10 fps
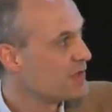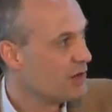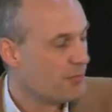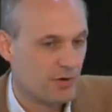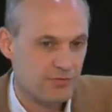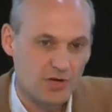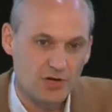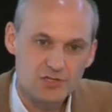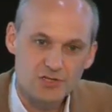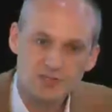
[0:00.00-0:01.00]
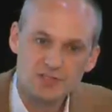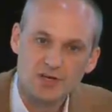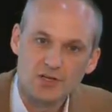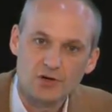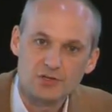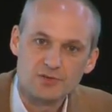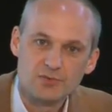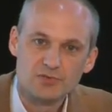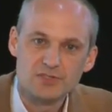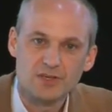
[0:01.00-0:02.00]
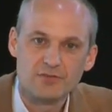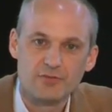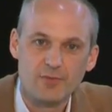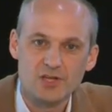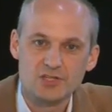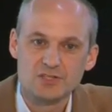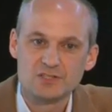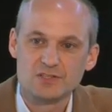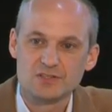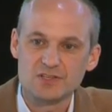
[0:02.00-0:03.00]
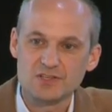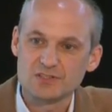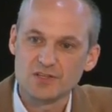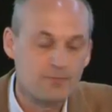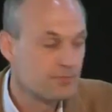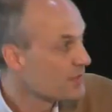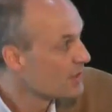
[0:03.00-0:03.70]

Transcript: the number of countries that are contributing information to the system.